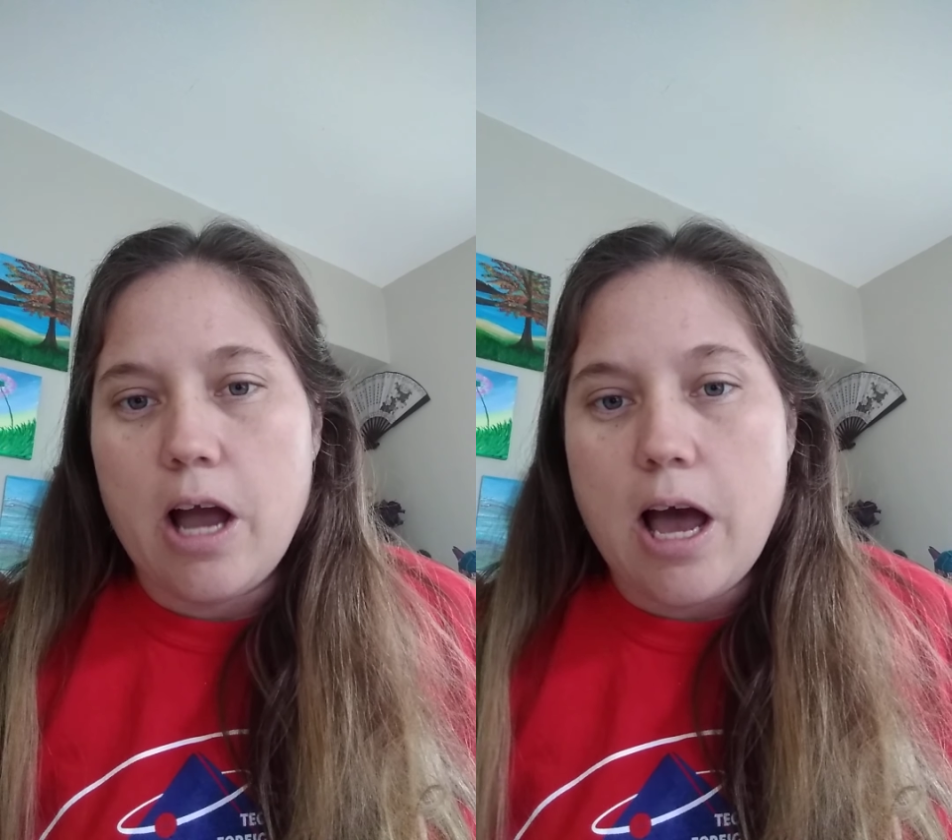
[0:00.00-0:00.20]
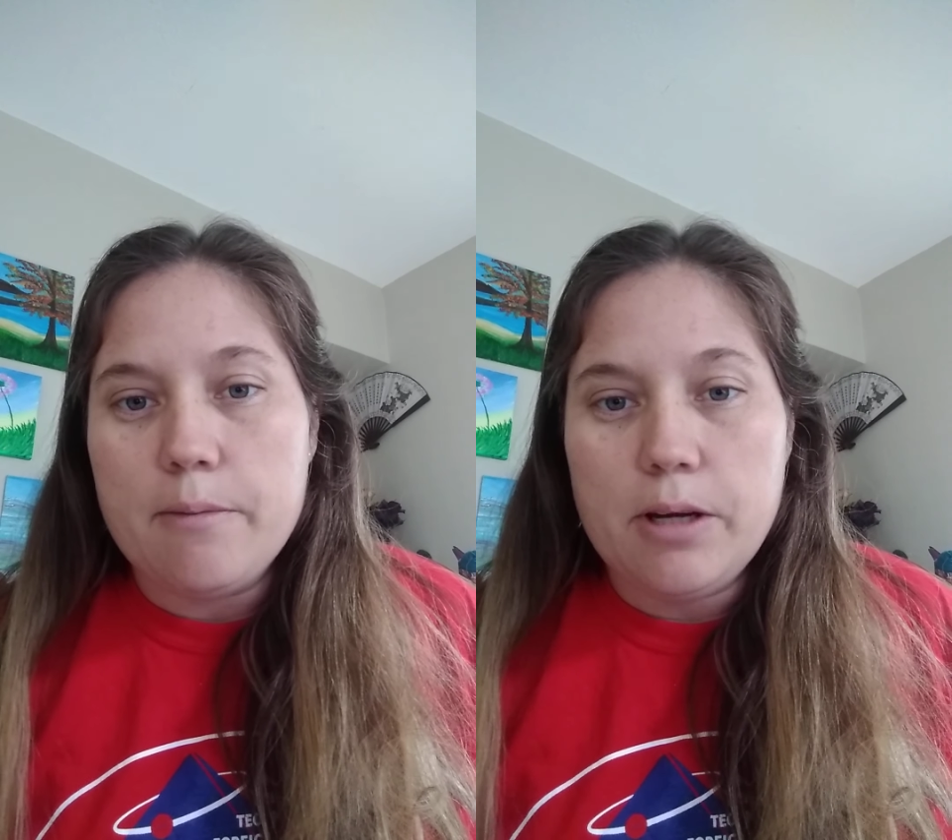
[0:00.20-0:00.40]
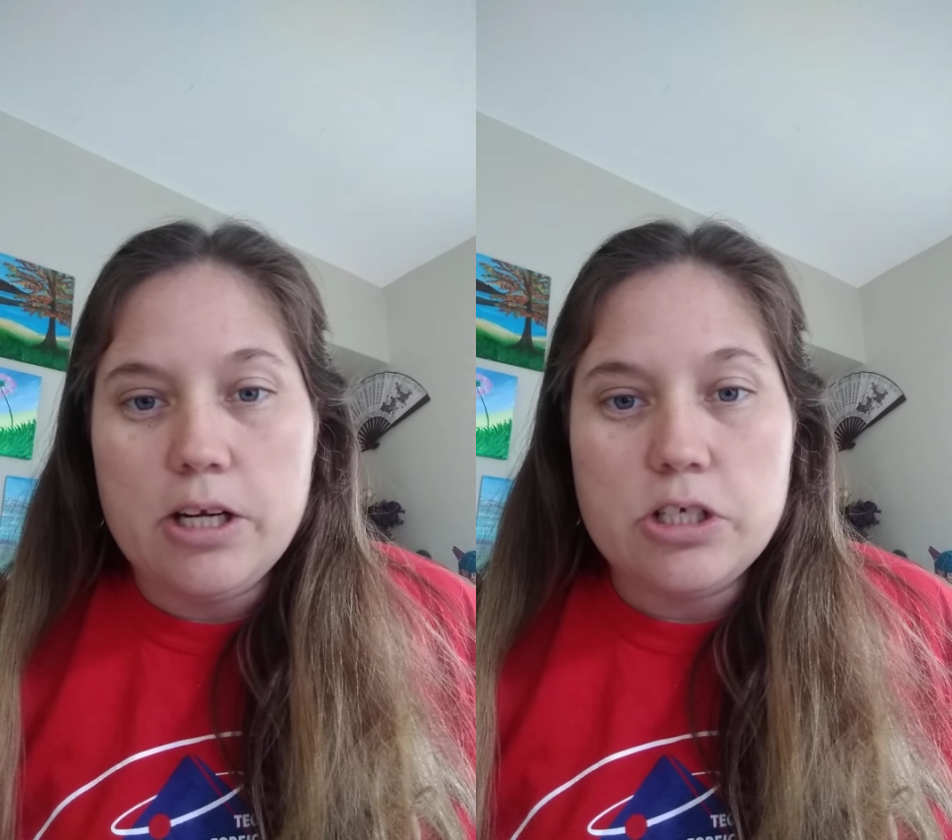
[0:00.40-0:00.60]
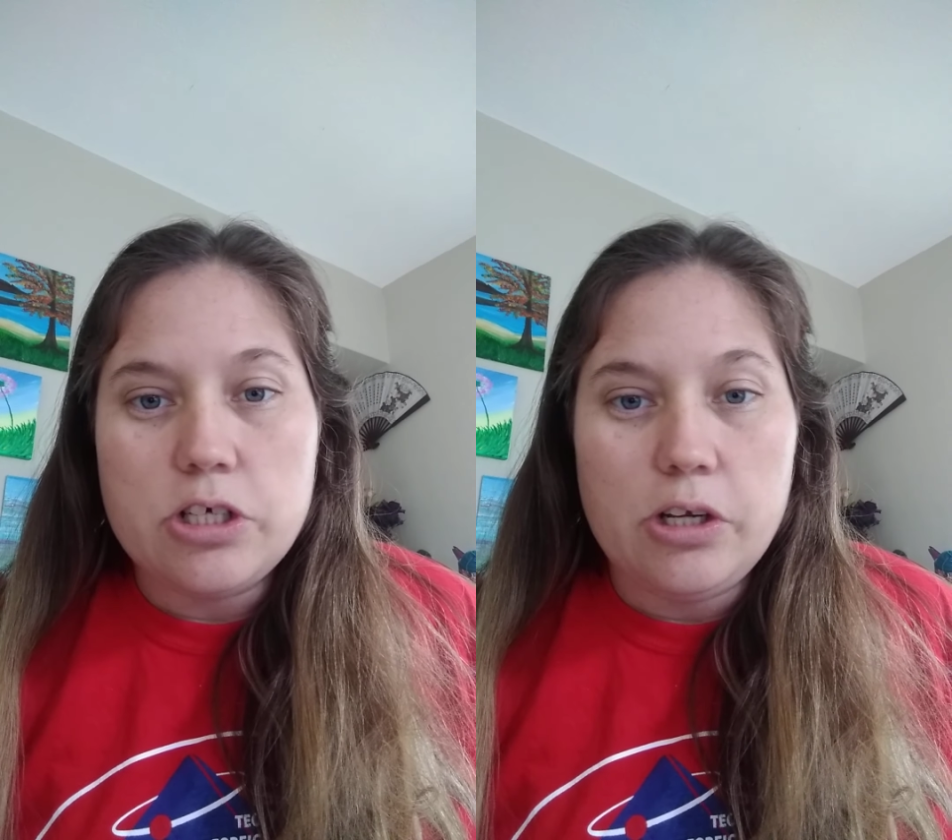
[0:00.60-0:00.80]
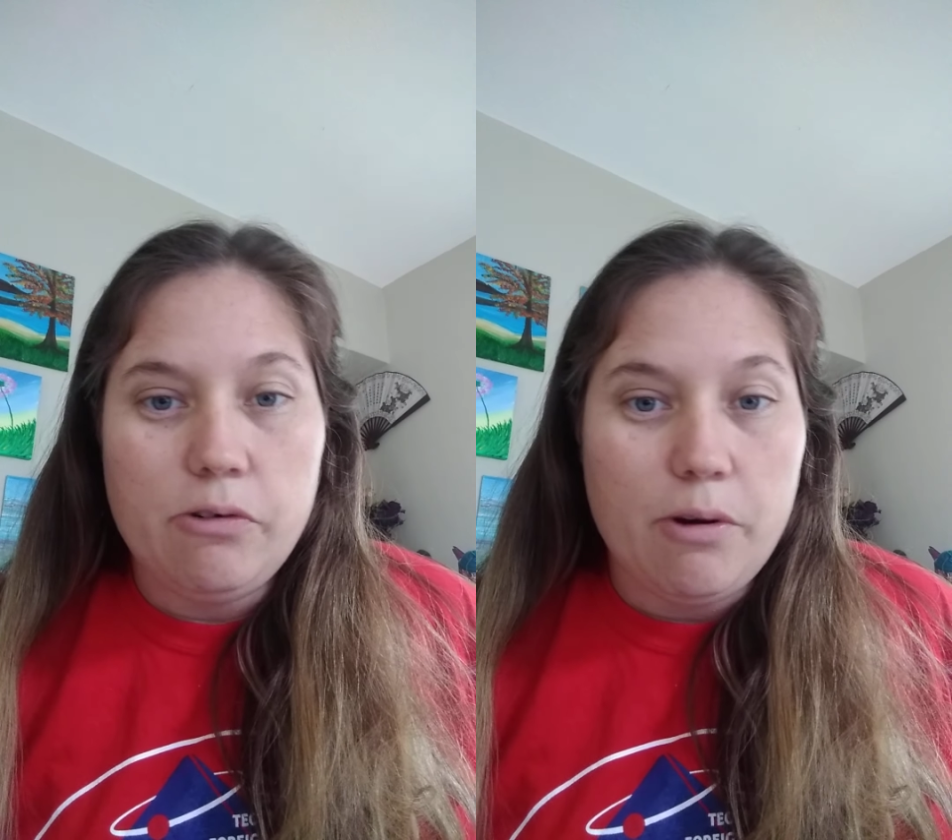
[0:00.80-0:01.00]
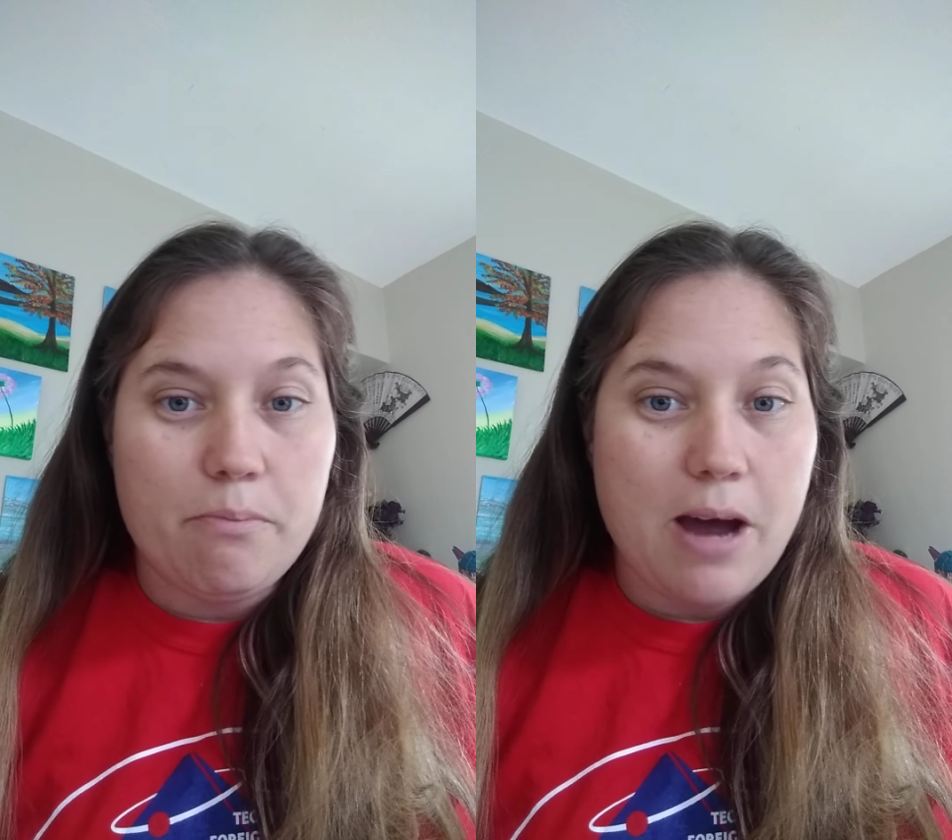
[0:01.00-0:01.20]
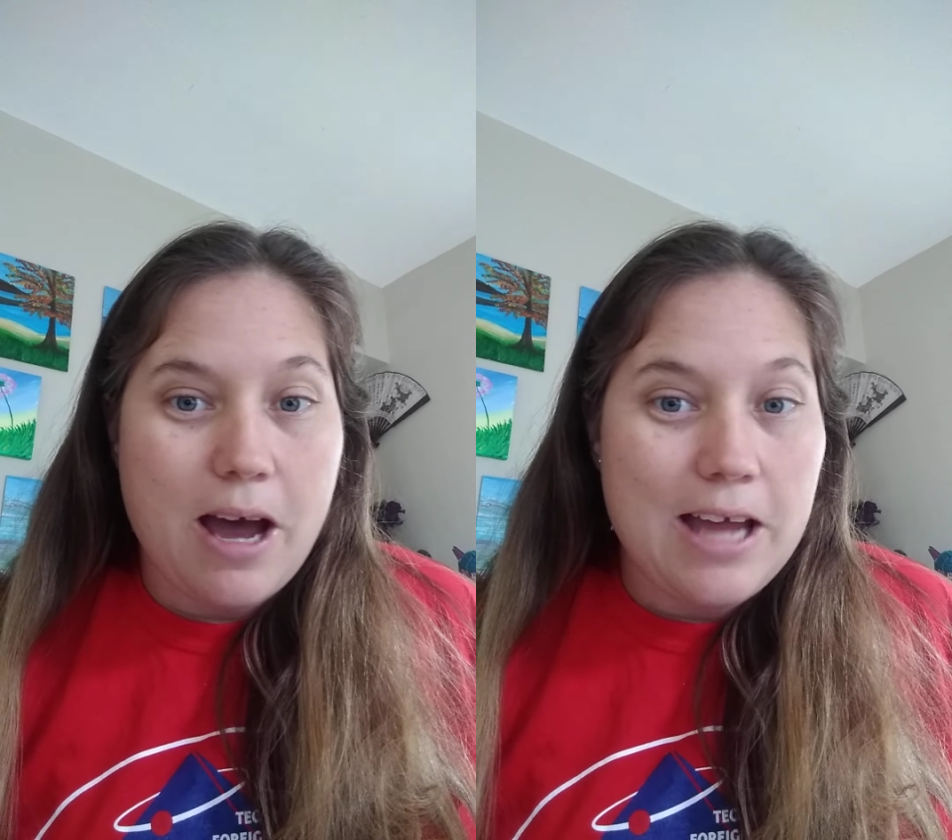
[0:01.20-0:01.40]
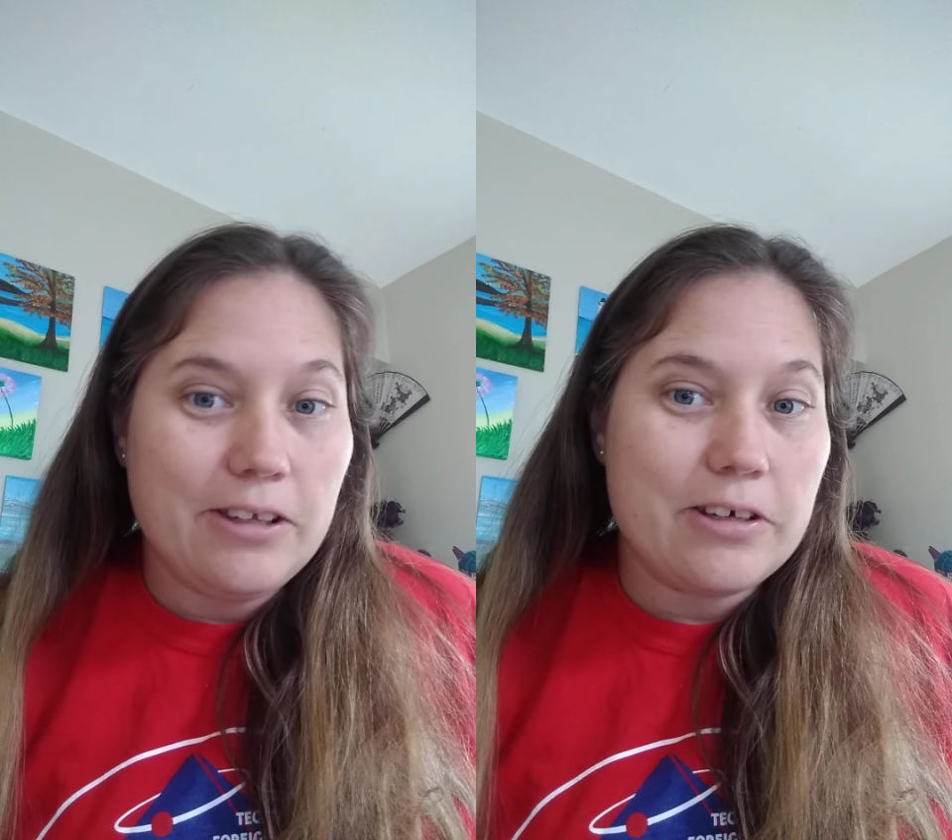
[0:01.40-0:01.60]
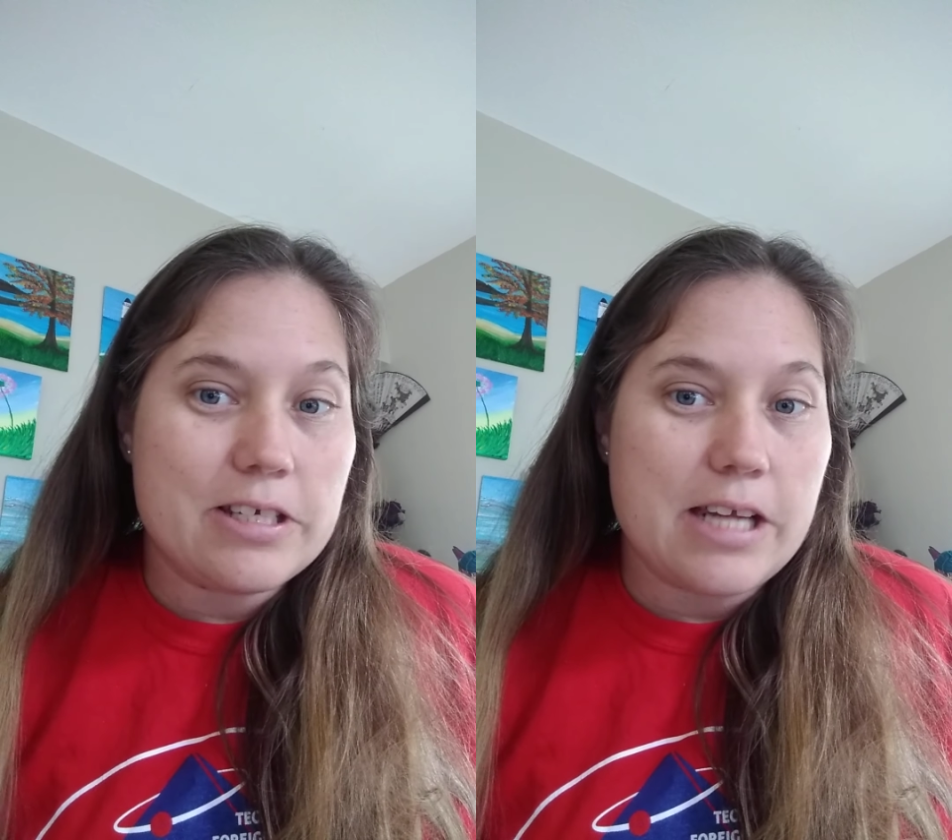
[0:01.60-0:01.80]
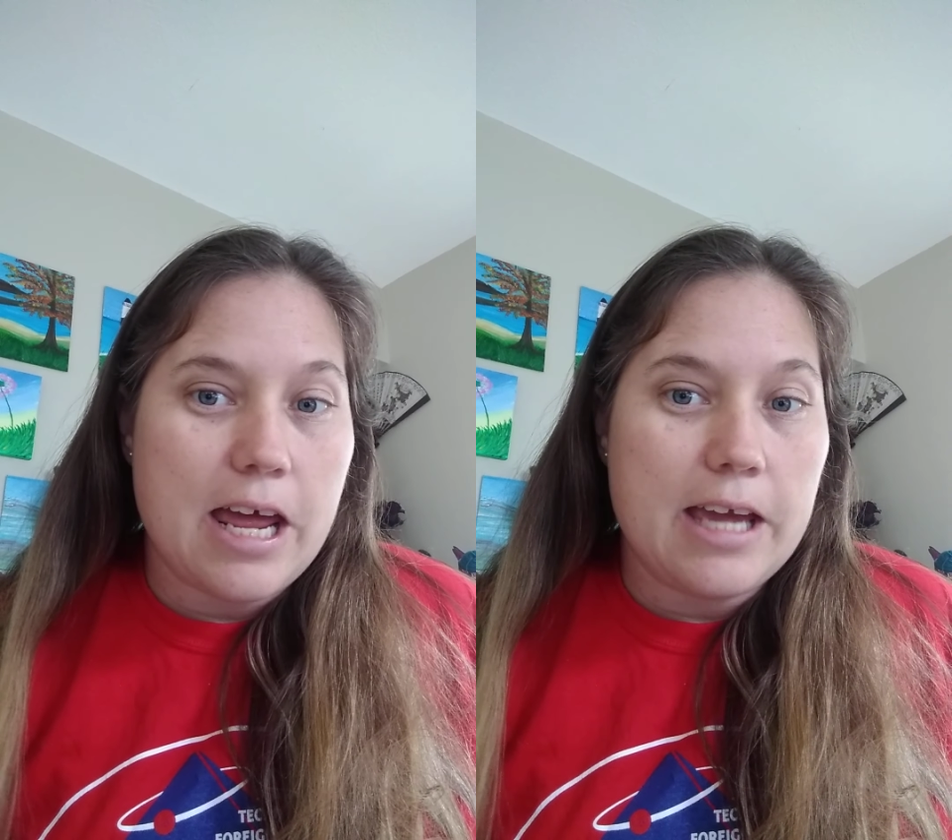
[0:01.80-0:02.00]
I'm going to show you what mine
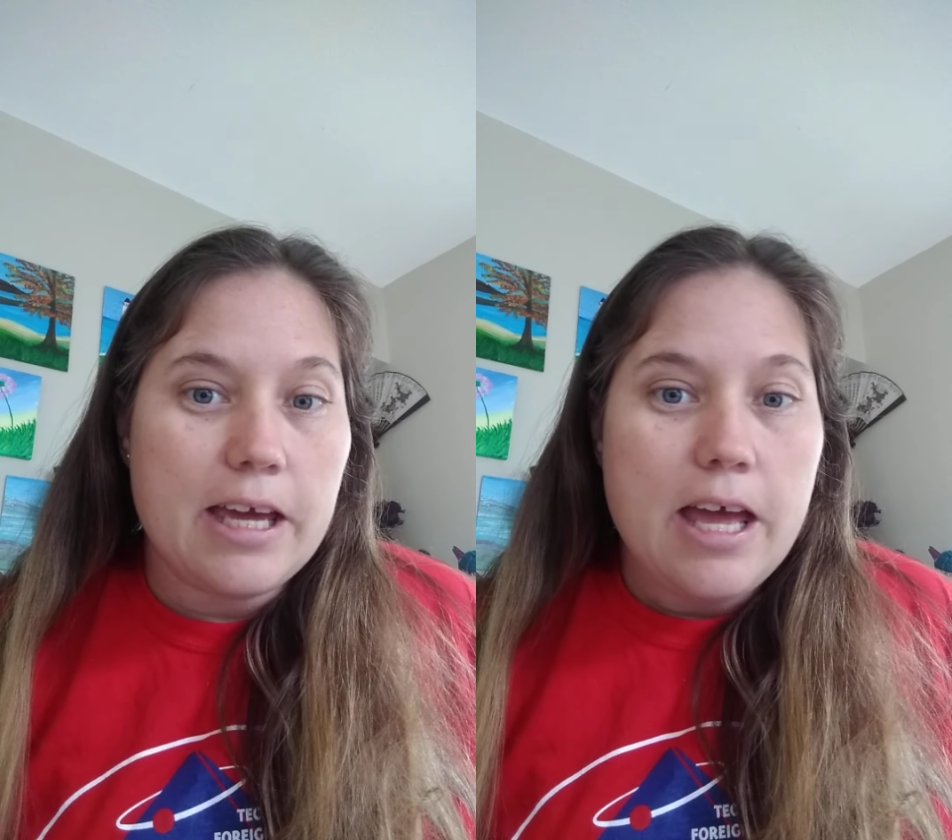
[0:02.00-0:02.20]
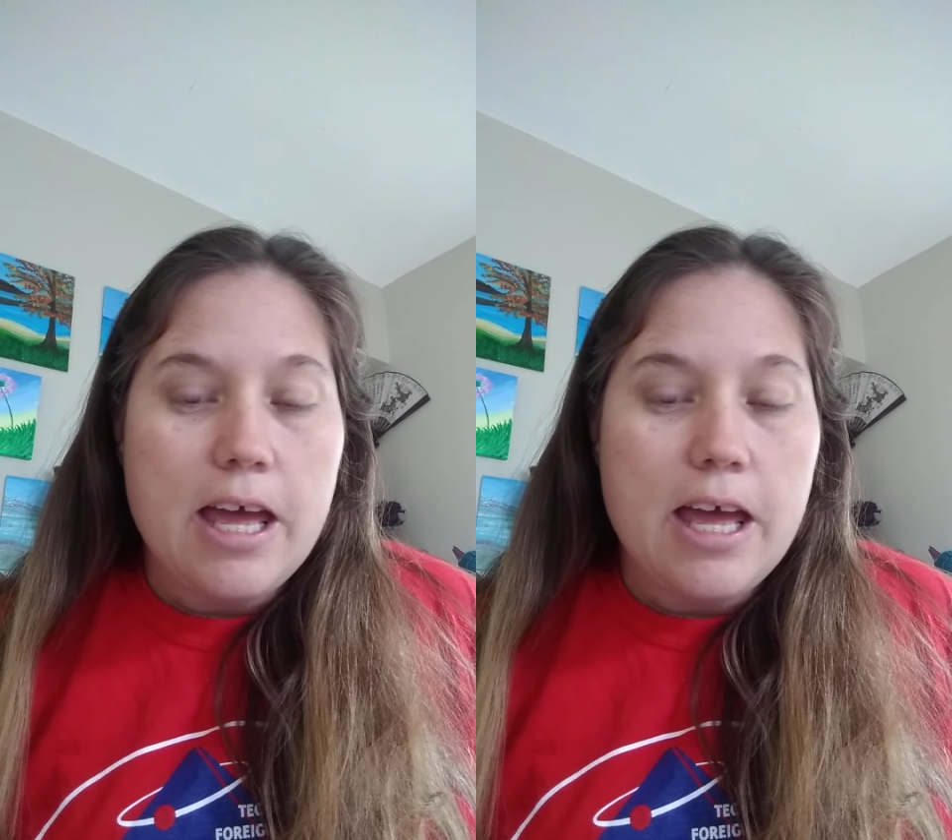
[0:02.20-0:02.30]
looks like,